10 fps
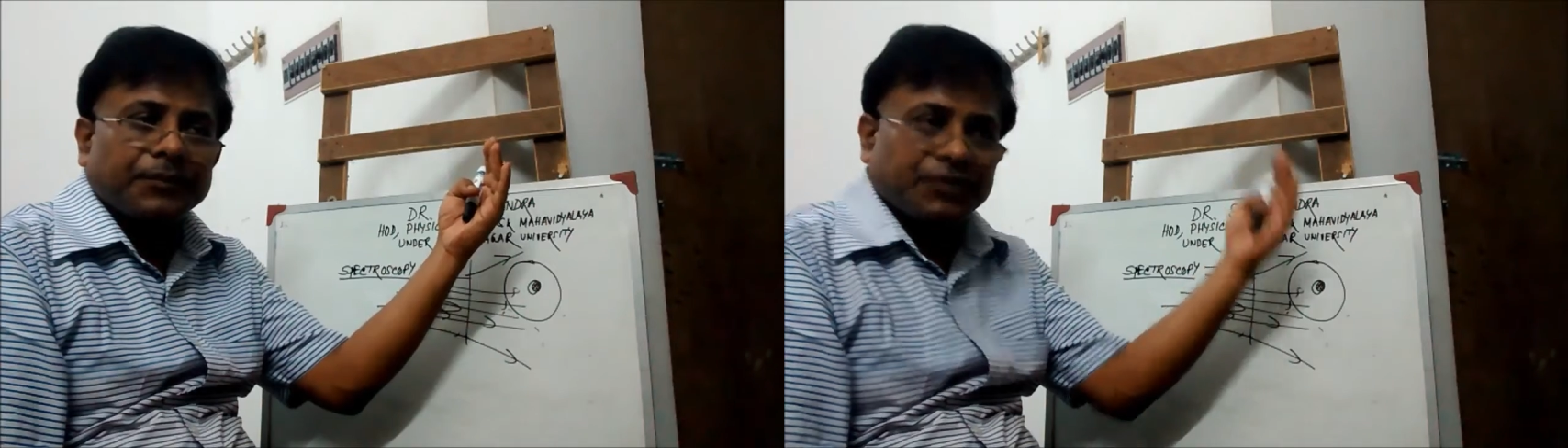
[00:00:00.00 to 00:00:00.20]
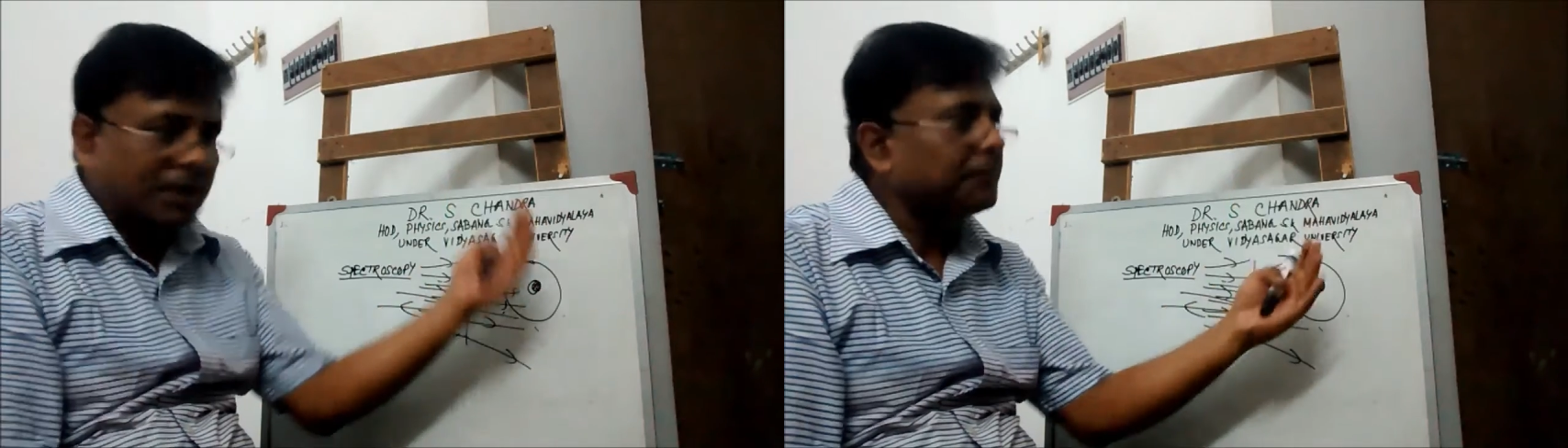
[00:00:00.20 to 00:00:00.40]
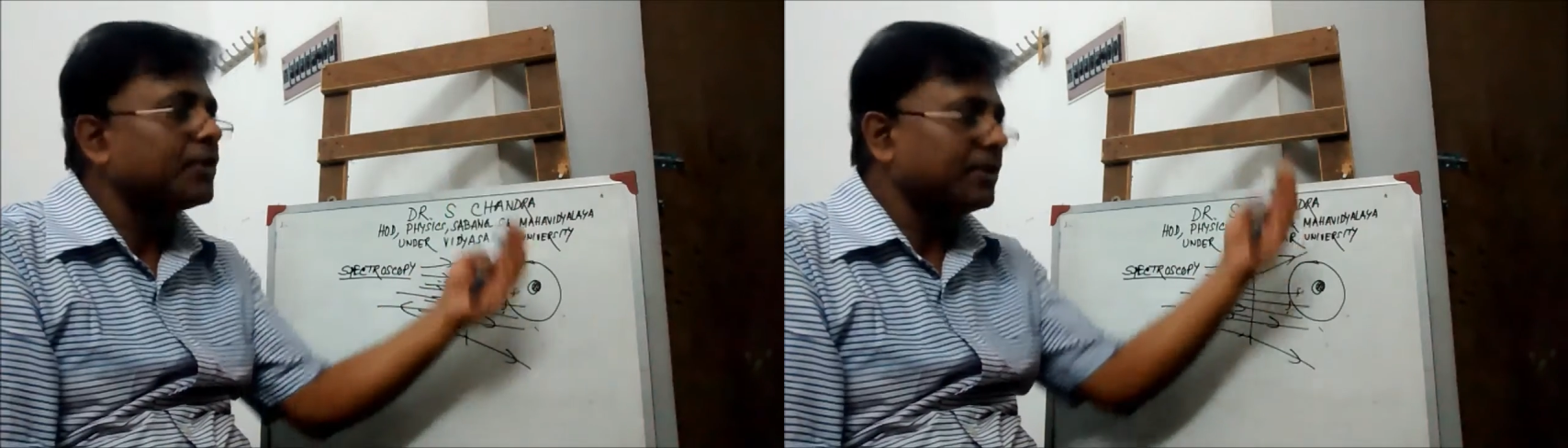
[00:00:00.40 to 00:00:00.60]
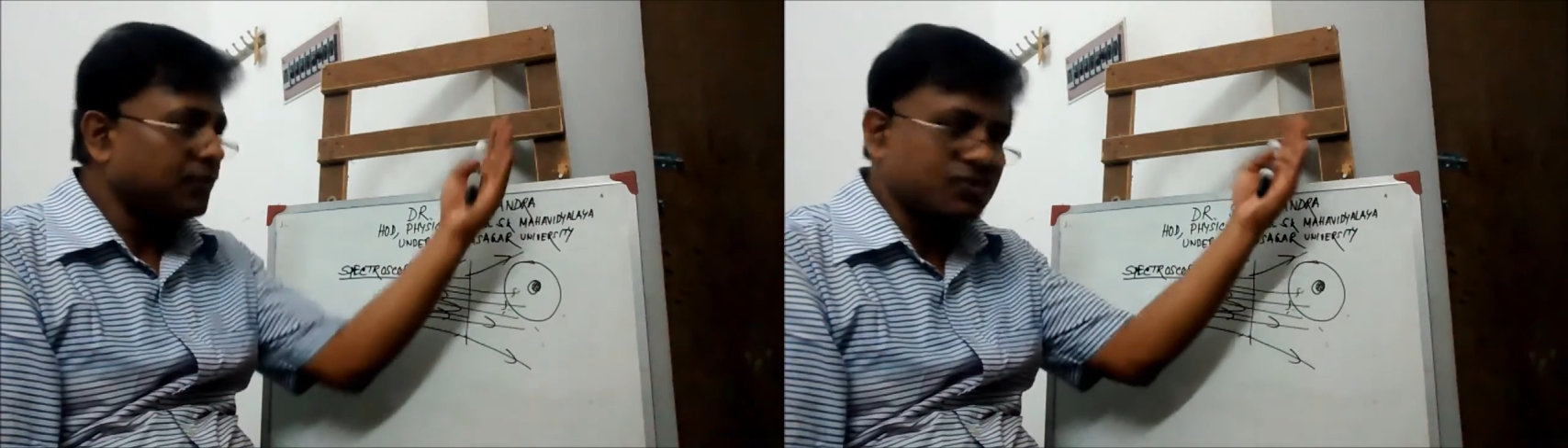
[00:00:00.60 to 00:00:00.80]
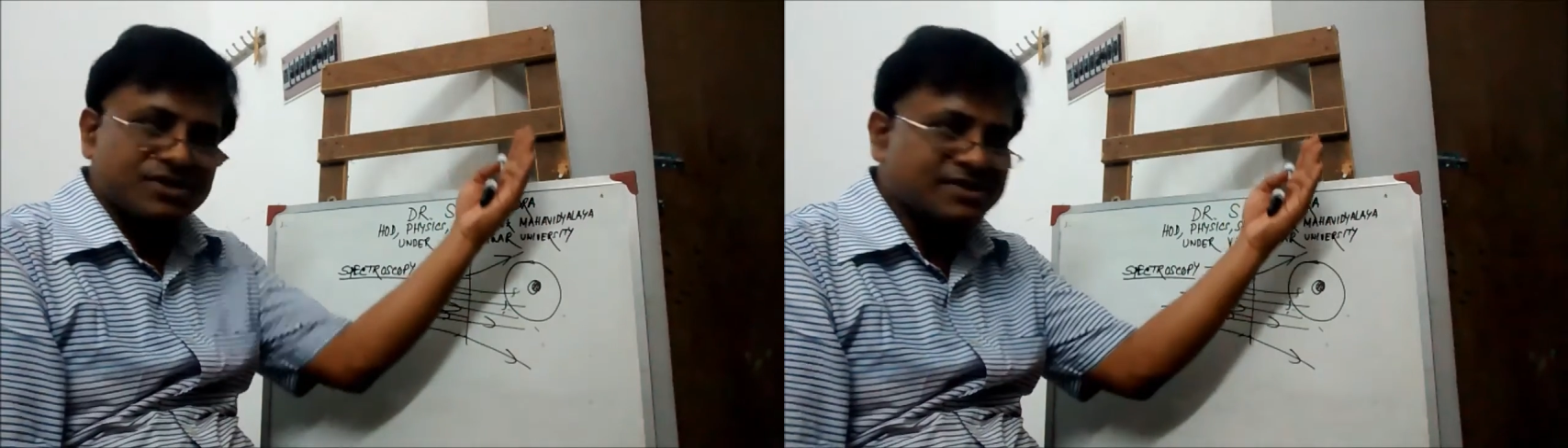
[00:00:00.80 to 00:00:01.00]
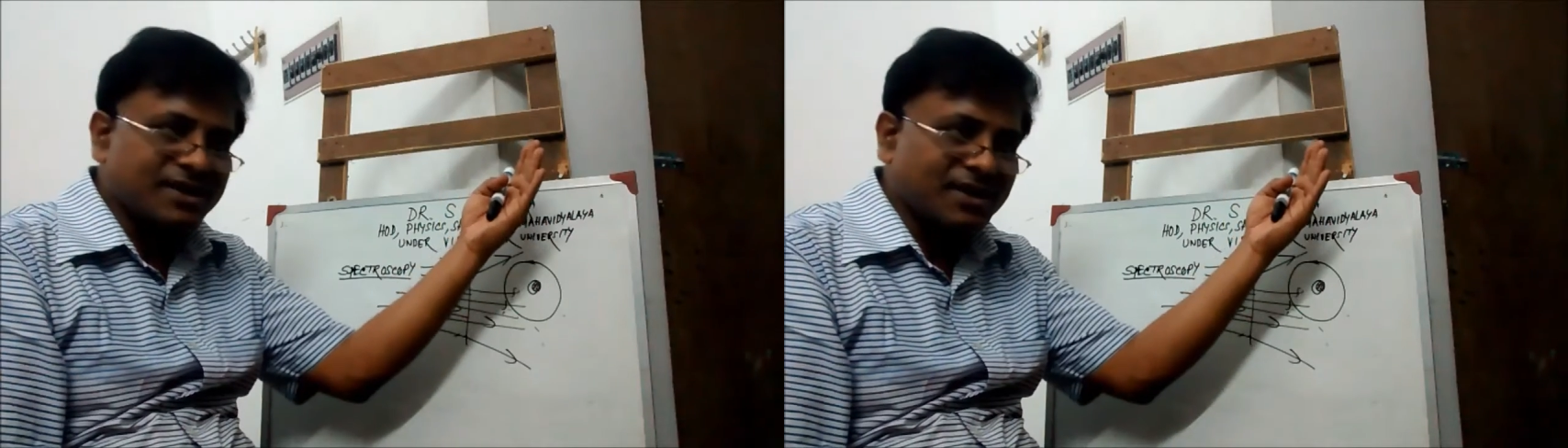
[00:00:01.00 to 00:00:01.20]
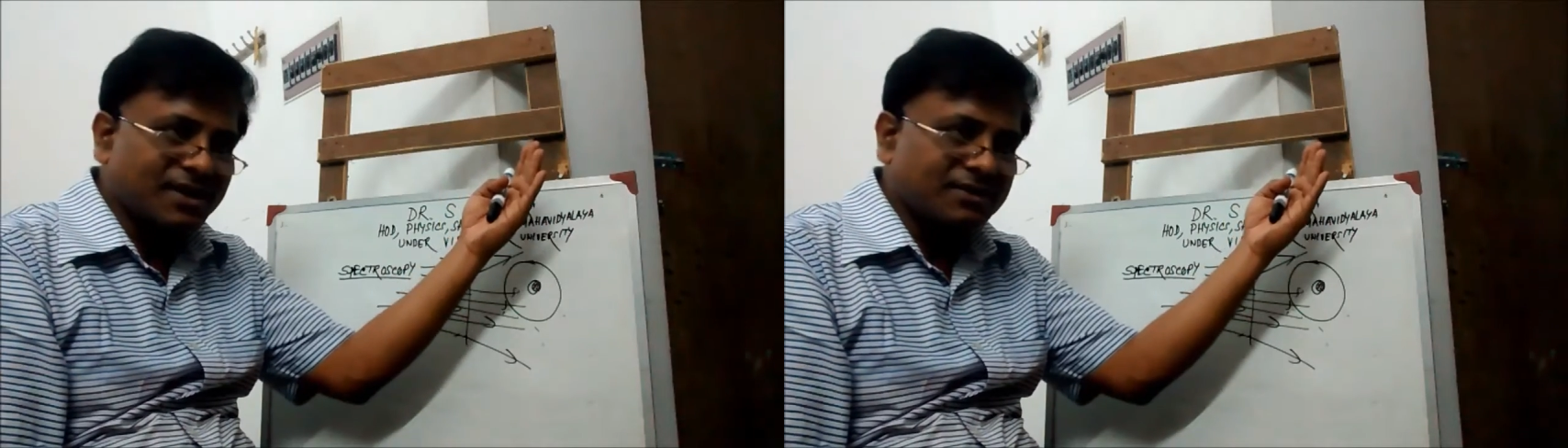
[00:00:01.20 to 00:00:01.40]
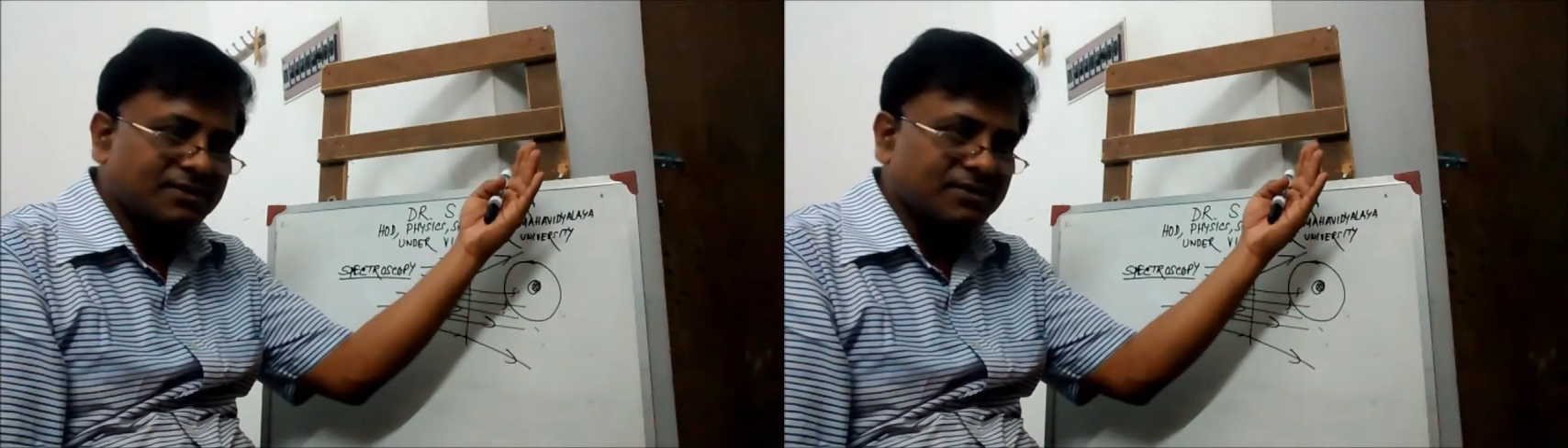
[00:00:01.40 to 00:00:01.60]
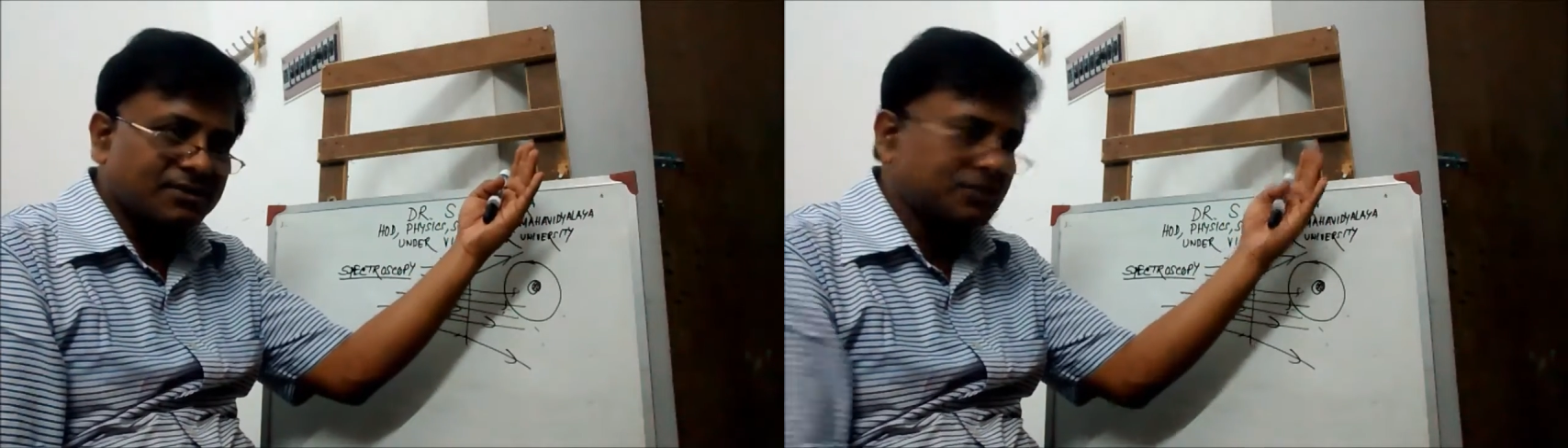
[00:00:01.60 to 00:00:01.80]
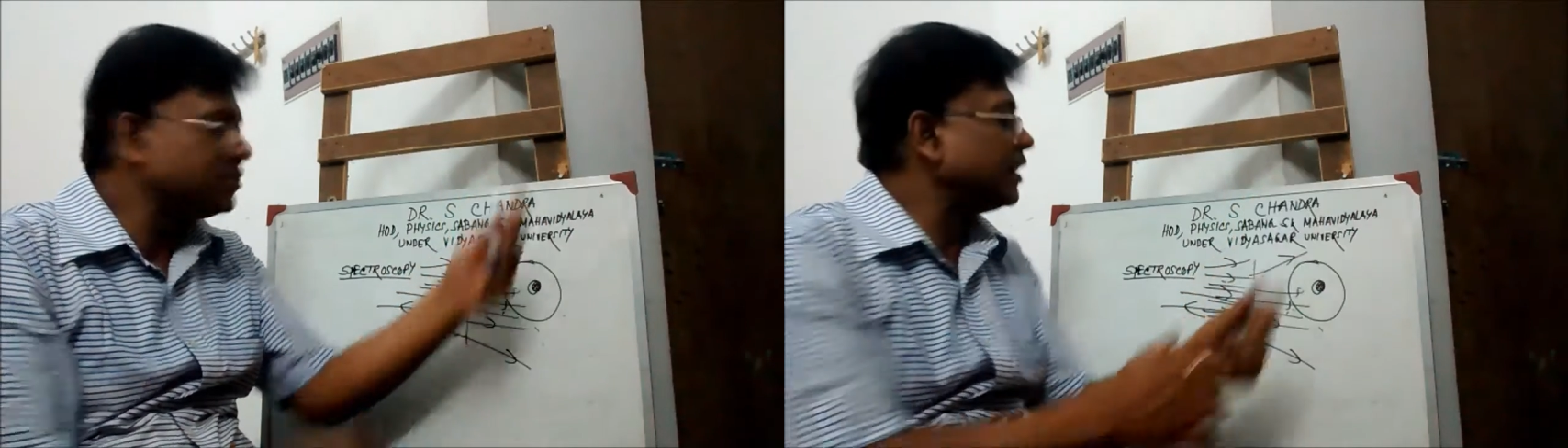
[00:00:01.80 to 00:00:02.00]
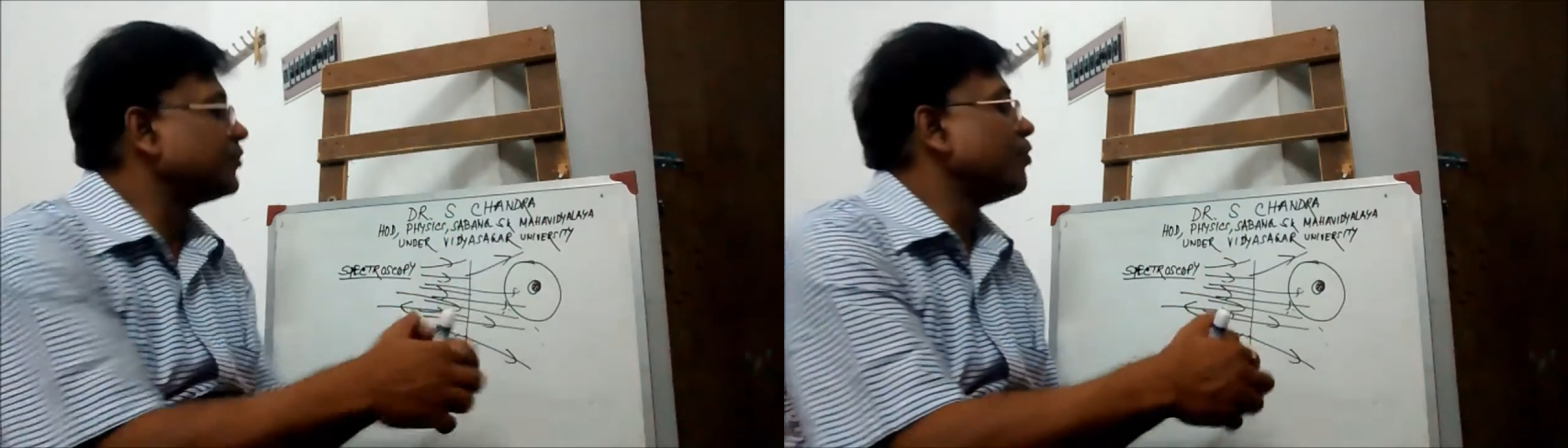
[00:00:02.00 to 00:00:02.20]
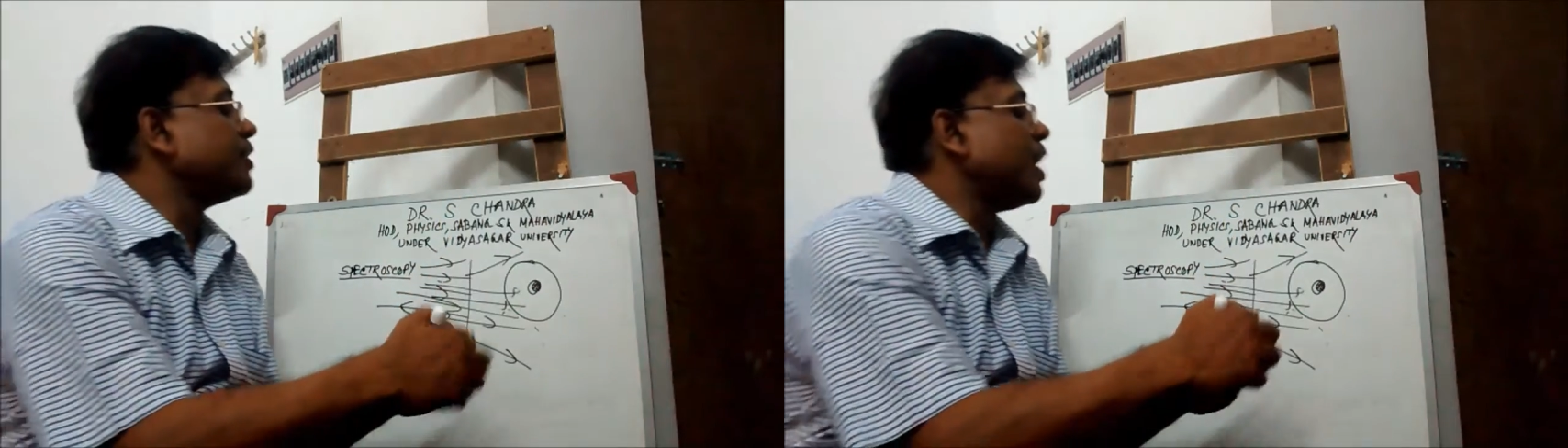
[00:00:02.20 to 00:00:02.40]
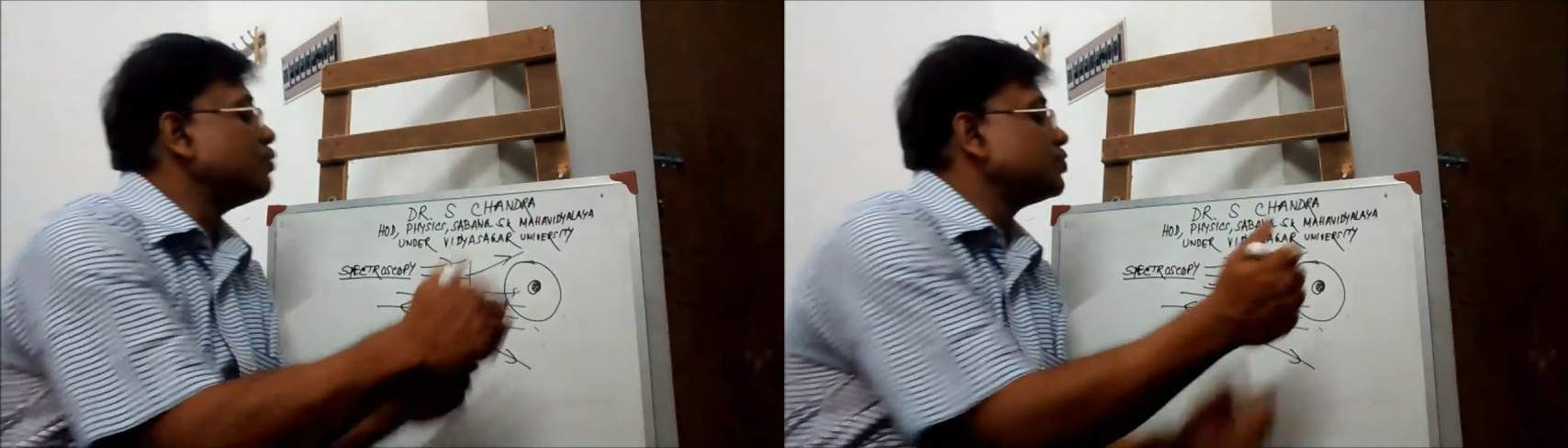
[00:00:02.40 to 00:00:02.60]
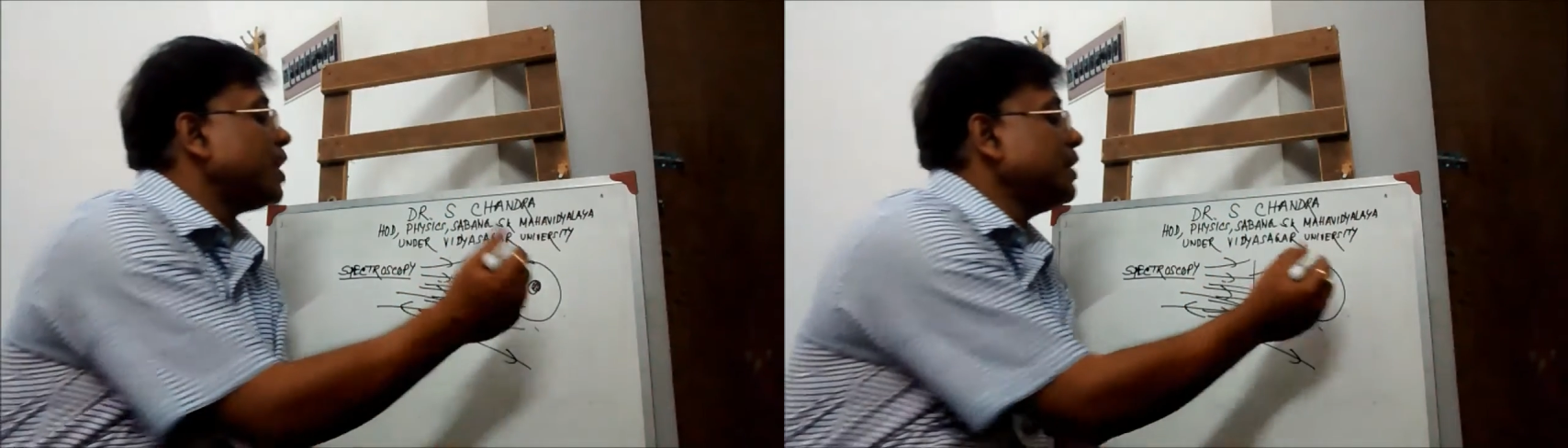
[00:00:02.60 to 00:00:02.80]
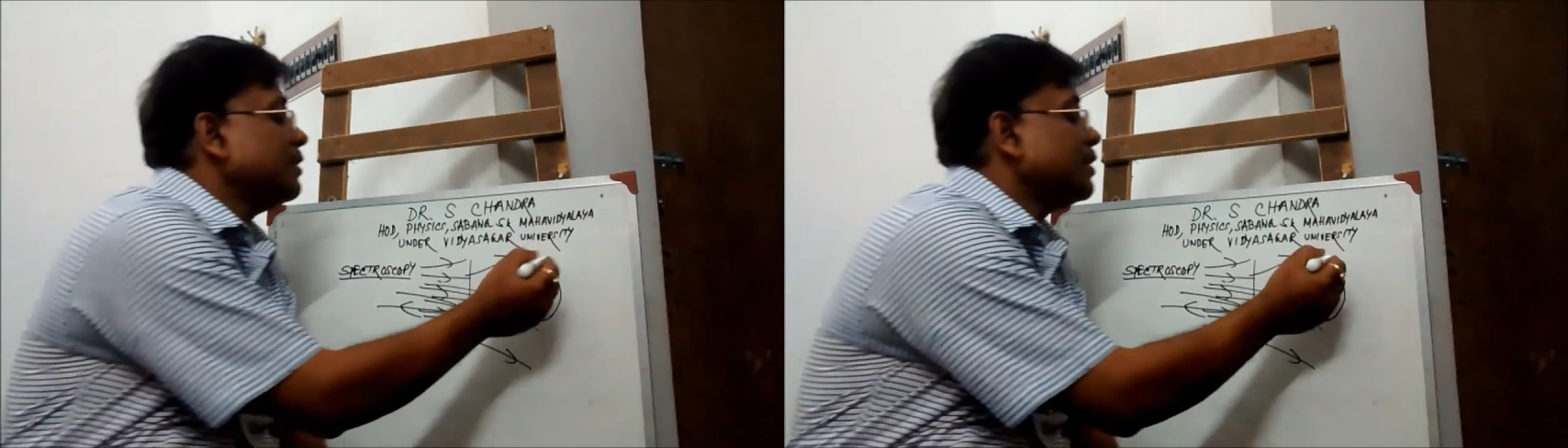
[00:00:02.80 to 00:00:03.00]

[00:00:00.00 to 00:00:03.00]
Centrifugal force is there, so that is going outside.